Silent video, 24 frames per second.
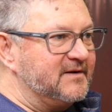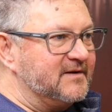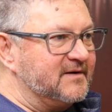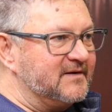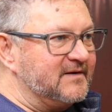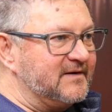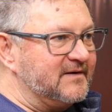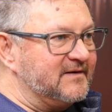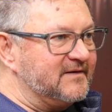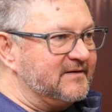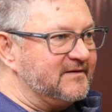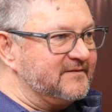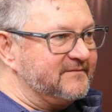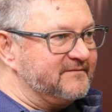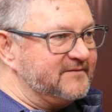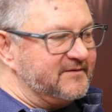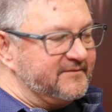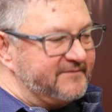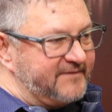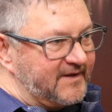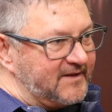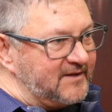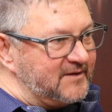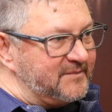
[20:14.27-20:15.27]
of
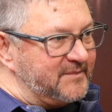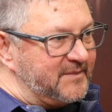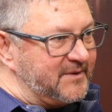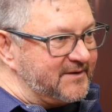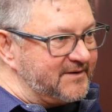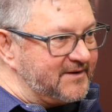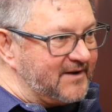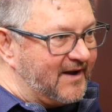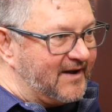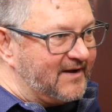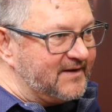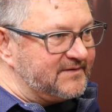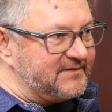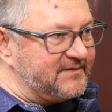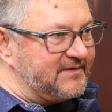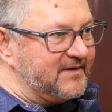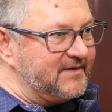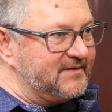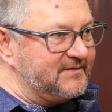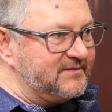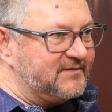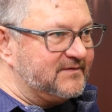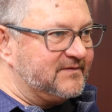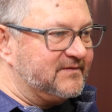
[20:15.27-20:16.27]
development
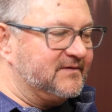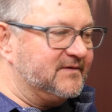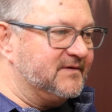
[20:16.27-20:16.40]
assets